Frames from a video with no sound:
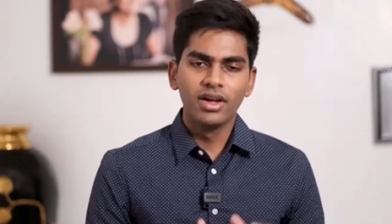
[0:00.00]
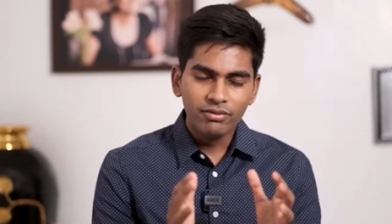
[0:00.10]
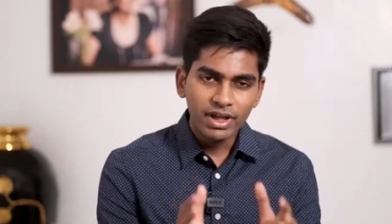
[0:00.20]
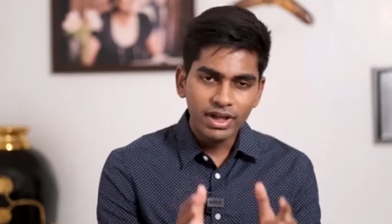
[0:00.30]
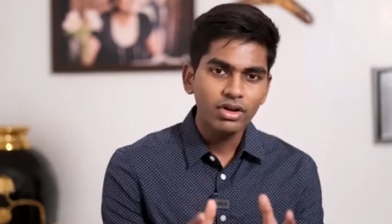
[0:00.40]

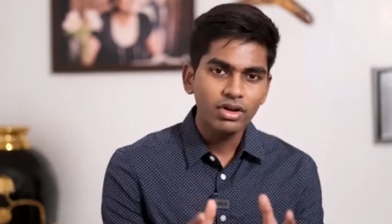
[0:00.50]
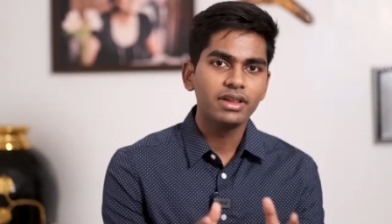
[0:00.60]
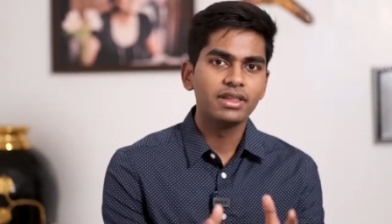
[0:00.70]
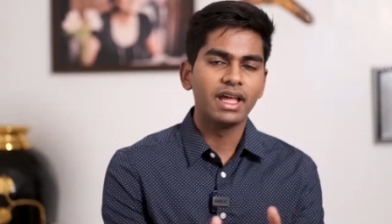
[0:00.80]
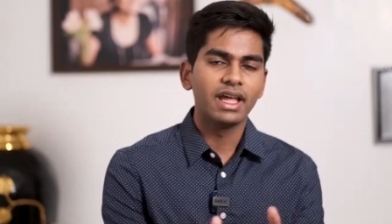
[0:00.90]
when you're in
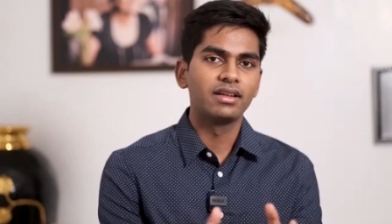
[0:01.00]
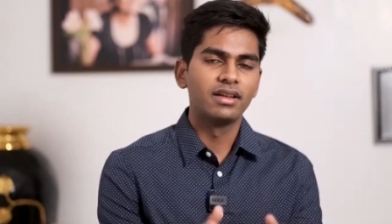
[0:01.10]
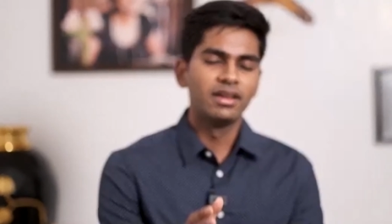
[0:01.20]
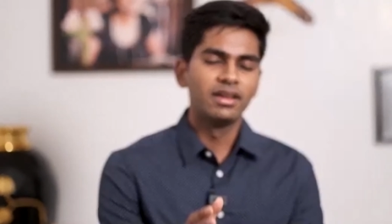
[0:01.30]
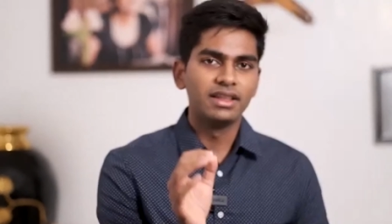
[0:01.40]
that
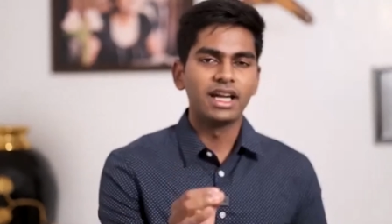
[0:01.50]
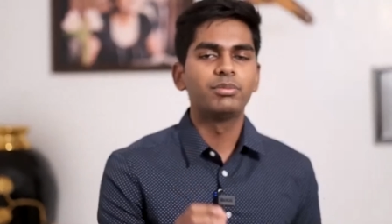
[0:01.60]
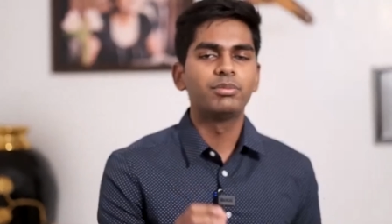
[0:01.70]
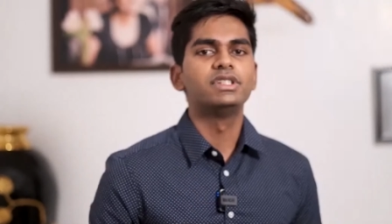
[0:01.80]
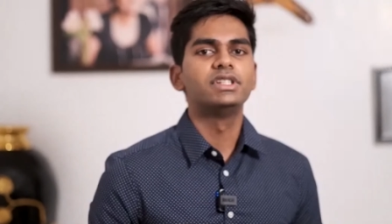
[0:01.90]
that
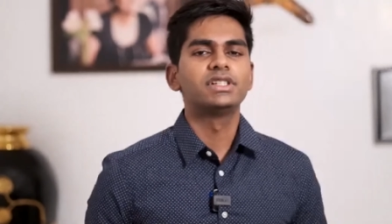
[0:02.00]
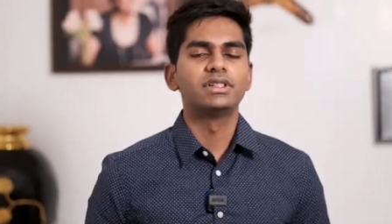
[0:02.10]
position